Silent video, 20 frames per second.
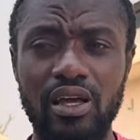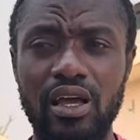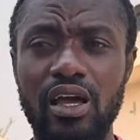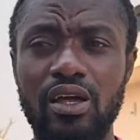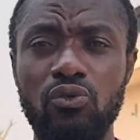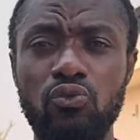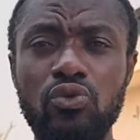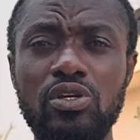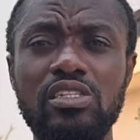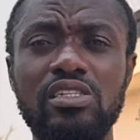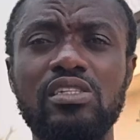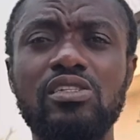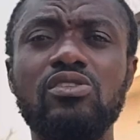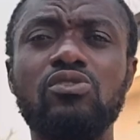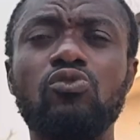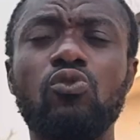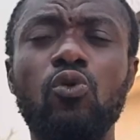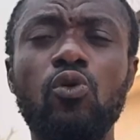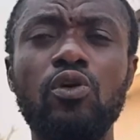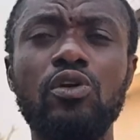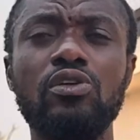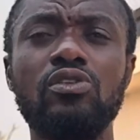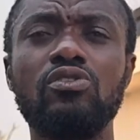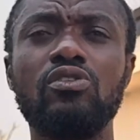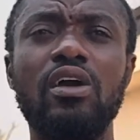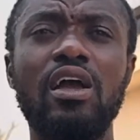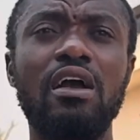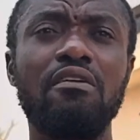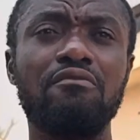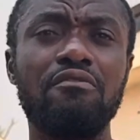and which is going
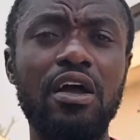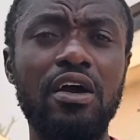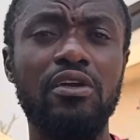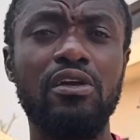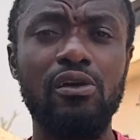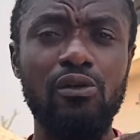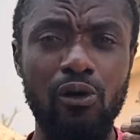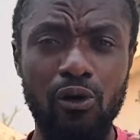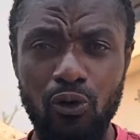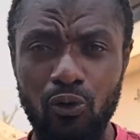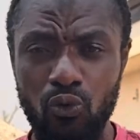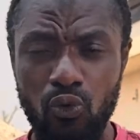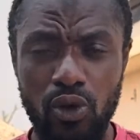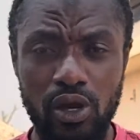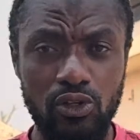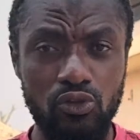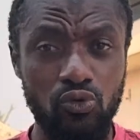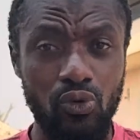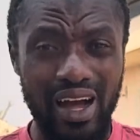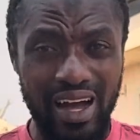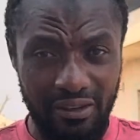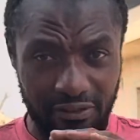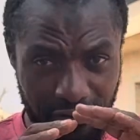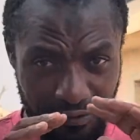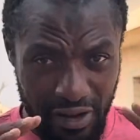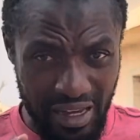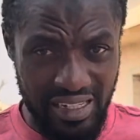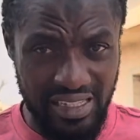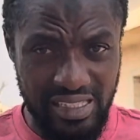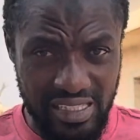a very long way to
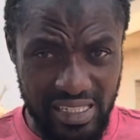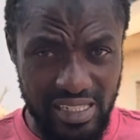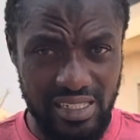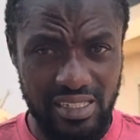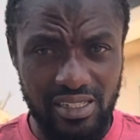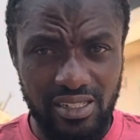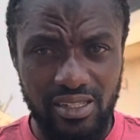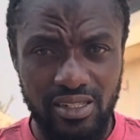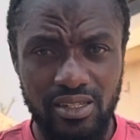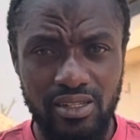affecting